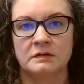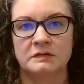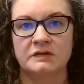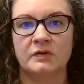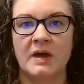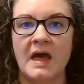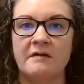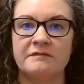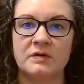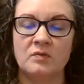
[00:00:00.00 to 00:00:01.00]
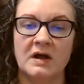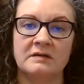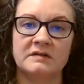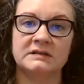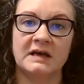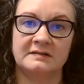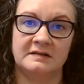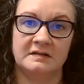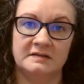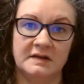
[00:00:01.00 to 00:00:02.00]
So every one of the
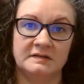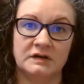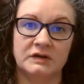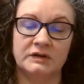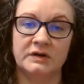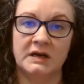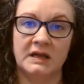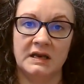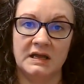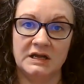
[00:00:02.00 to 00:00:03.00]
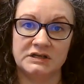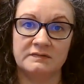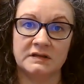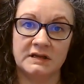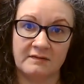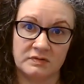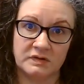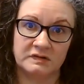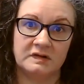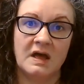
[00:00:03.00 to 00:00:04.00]
lessons that's included in each of the
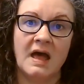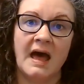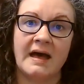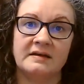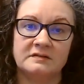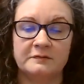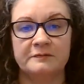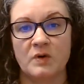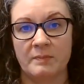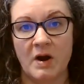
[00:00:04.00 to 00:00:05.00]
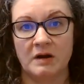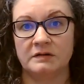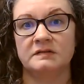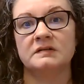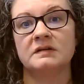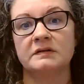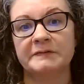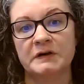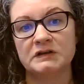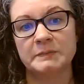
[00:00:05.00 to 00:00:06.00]
levels has 4 parts. The
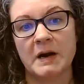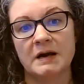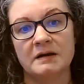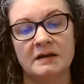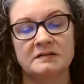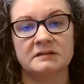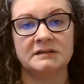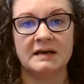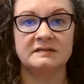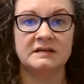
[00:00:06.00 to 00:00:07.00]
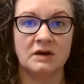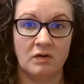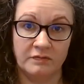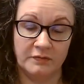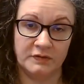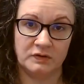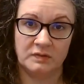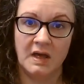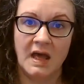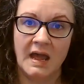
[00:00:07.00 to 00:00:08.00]
first part is a lesson overview,
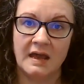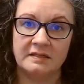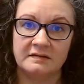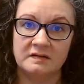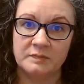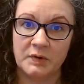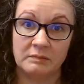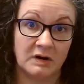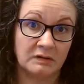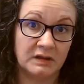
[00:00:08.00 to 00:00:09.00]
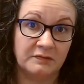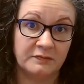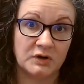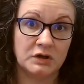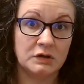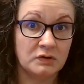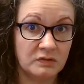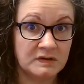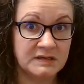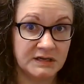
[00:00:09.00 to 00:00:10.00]
and this is primarily for you,
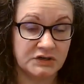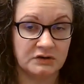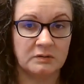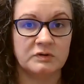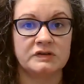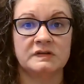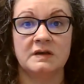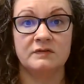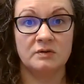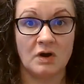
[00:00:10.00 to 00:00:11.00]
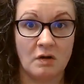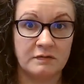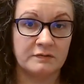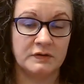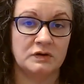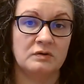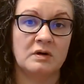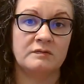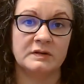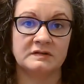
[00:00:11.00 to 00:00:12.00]
the teacher. It will just give you an overview
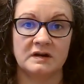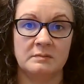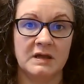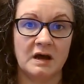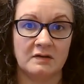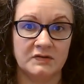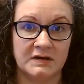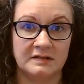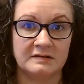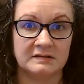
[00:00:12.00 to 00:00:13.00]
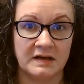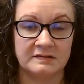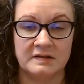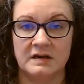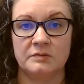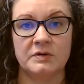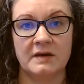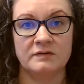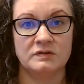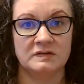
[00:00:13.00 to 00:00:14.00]
of what's going to be covered in this lesson. It will
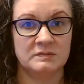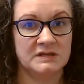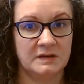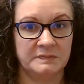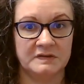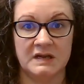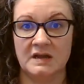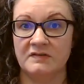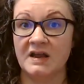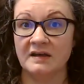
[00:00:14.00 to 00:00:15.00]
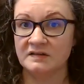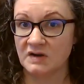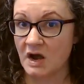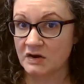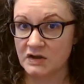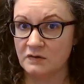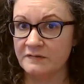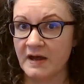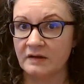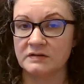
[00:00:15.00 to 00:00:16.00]
give you some tips. It even has an audio
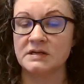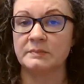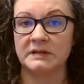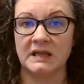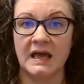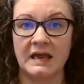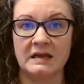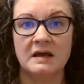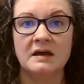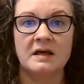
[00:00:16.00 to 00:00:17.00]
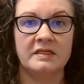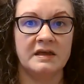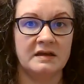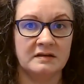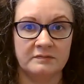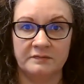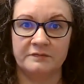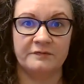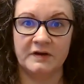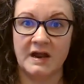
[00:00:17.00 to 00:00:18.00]
file to play the
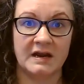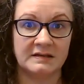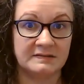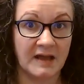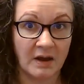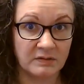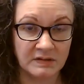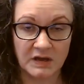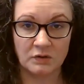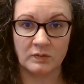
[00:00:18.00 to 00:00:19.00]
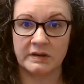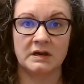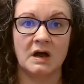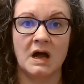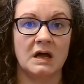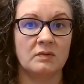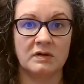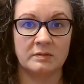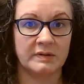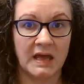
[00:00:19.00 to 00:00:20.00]
phonetic sound that you're working on
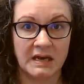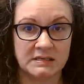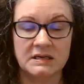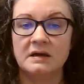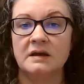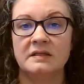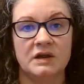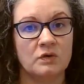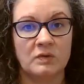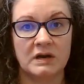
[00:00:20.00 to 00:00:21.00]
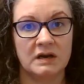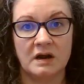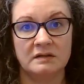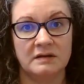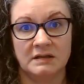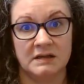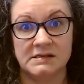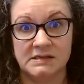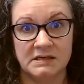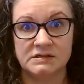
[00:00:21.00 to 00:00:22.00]
or the blend that you're working on in that
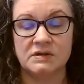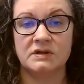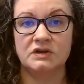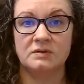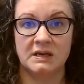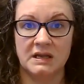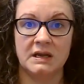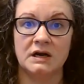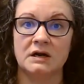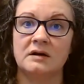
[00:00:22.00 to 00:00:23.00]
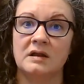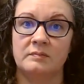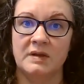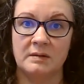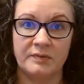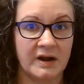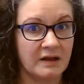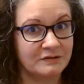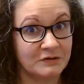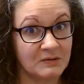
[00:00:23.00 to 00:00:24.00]
lesson so that you can hear it being
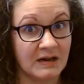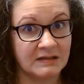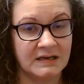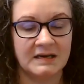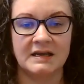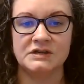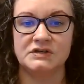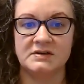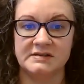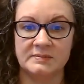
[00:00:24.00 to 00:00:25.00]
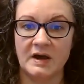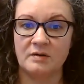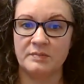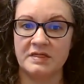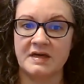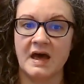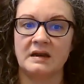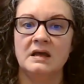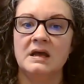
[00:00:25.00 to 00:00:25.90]
pronounced correctly in case you need some help with that.